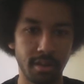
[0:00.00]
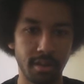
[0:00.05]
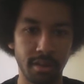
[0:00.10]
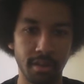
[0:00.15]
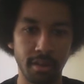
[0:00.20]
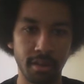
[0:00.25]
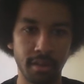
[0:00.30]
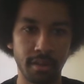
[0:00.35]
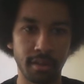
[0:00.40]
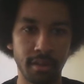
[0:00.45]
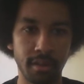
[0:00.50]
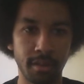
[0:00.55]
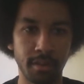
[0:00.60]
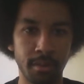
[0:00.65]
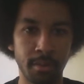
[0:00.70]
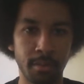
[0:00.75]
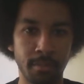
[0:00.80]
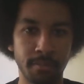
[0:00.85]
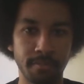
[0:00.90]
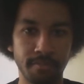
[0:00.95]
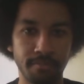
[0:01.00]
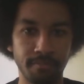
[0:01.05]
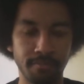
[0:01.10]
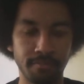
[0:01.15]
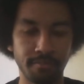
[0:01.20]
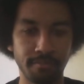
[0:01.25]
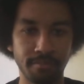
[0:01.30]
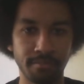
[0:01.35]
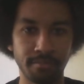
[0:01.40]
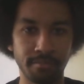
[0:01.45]
and so
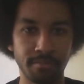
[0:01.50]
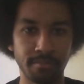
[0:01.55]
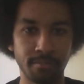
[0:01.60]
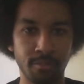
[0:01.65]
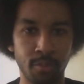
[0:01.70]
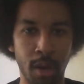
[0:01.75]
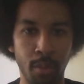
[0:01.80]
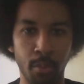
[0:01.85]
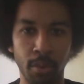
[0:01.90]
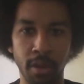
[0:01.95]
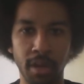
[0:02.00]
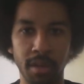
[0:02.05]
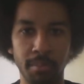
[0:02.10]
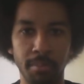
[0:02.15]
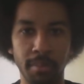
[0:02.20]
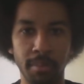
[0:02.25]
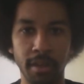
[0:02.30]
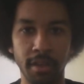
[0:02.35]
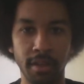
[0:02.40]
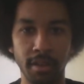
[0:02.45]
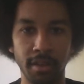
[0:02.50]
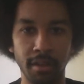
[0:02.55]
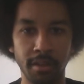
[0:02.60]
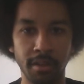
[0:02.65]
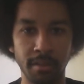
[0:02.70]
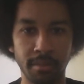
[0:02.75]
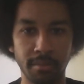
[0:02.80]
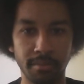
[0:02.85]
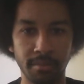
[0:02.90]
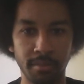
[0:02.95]
why wouldn't it be
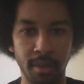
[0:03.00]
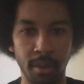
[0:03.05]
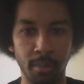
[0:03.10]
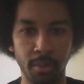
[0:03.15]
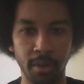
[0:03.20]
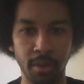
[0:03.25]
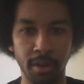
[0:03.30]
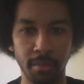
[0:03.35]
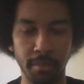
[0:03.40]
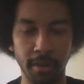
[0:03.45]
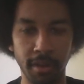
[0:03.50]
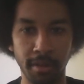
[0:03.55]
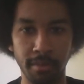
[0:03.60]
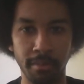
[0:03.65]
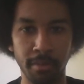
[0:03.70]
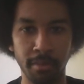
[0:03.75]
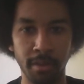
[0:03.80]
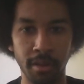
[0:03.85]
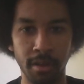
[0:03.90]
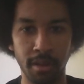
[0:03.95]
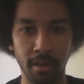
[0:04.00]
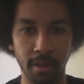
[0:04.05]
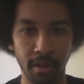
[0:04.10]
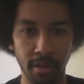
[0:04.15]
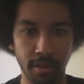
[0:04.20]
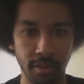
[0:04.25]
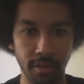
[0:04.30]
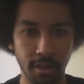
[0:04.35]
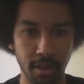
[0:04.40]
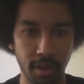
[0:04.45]
why wouldn't it be the
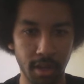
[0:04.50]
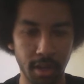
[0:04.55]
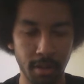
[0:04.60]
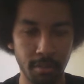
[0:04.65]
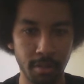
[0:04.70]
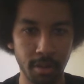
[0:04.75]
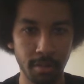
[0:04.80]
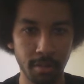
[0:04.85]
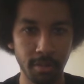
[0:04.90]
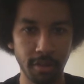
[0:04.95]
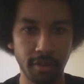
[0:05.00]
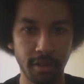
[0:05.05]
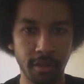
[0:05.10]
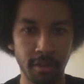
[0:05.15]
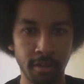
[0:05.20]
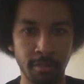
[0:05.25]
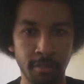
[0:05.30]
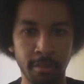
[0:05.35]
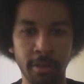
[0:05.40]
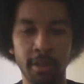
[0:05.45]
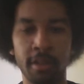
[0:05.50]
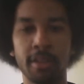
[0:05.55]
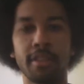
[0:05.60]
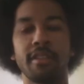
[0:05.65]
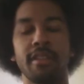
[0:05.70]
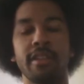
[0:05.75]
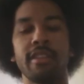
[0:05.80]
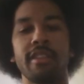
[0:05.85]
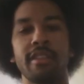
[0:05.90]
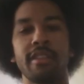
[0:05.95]
longest? But let's
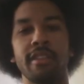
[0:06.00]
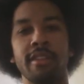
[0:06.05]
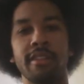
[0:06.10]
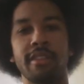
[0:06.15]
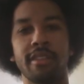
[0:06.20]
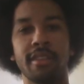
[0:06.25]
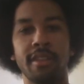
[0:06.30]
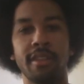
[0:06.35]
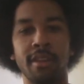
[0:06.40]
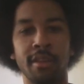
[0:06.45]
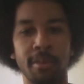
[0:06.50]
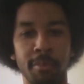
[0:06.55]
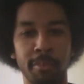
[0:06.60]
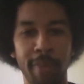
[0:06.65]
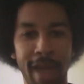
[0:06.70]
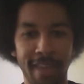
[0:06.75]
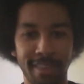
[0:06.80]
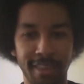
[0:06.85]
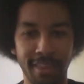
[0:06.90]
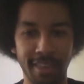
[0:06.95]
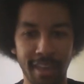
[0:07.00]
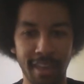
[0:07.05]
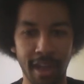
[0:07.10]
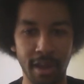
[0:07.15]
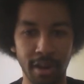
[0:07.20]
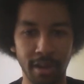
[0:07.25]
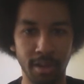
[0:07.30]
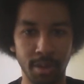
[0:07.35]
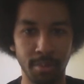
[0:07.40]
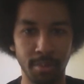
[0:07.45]
pad this
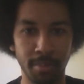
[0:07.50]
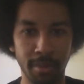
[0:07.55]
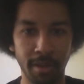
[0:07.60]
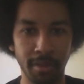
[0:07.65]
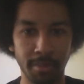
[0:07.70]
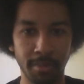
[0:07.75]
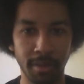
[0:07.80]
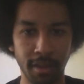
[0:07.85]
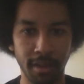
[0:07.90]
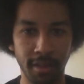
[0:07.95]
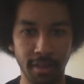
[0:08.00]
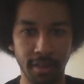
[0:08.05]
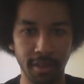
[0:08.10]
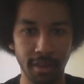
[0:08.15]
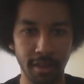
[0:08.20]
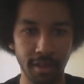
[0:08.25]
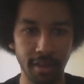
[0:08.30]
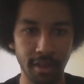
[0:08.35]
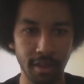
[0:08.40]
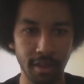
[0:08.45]
out a little bit, because